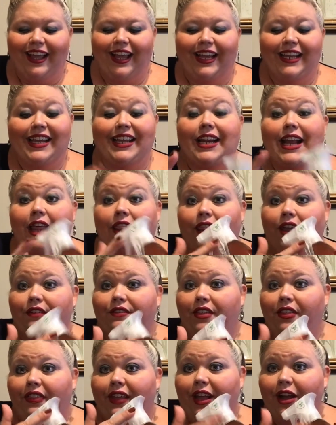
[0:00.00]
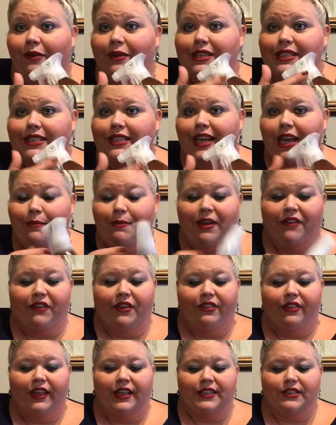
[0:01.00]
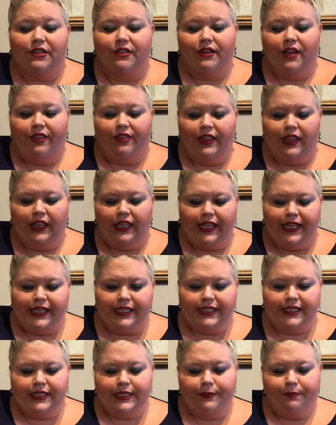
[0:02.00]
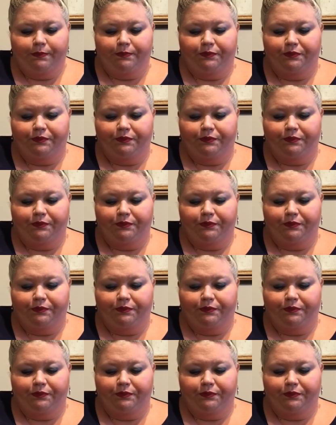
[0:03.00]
Again, I love that they always tape everything so nothing leaks.